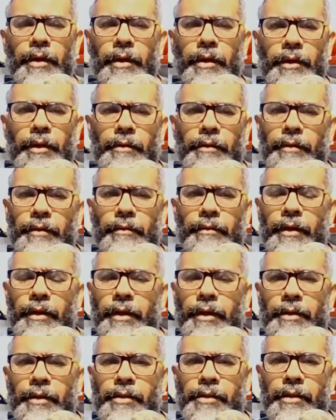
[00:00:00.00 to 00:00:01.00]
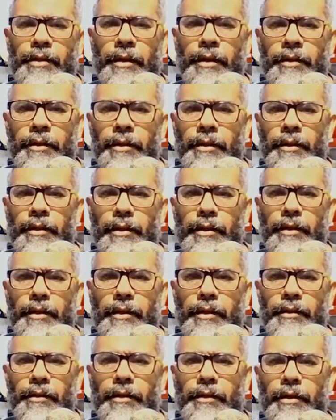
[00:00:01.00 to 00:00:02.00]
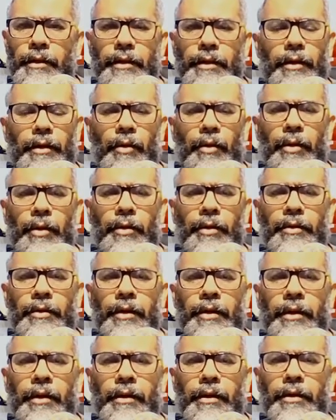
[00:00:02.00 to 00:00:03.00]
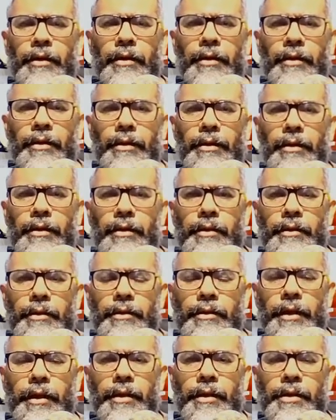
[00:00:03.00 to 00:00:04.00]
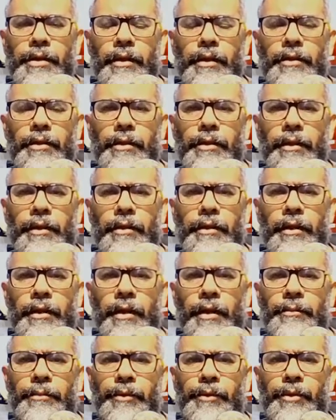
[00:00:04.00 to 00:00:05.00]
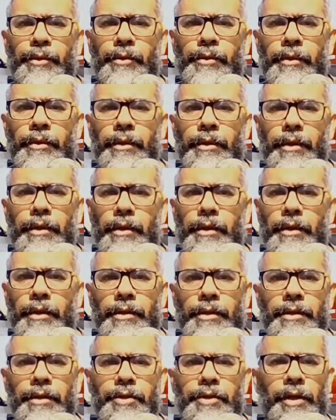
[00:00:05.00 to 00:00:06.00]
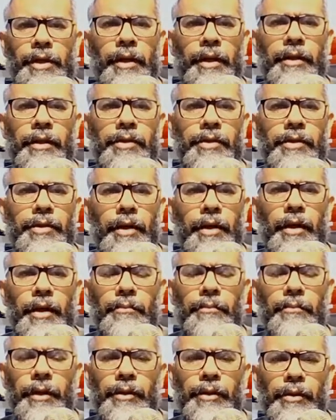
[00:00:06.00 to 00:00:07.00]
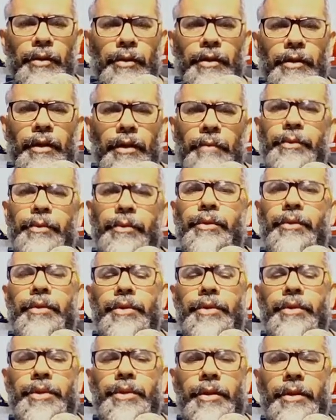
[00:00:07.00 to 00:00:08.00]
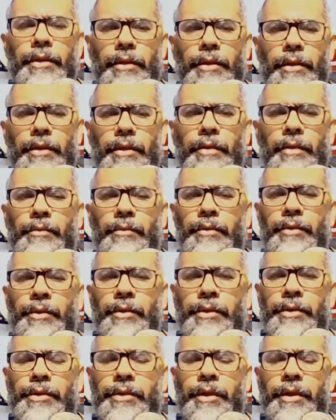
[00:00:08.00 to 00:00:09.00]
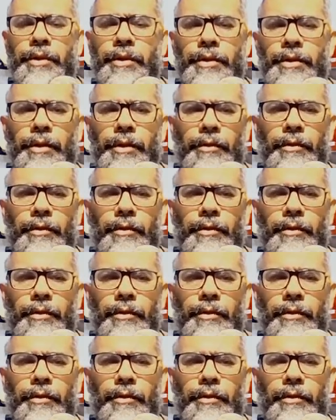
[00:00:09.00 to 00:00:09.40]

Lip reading: The wavelengths and only things other than the amplitude doesn't change, but the amplitude is changing.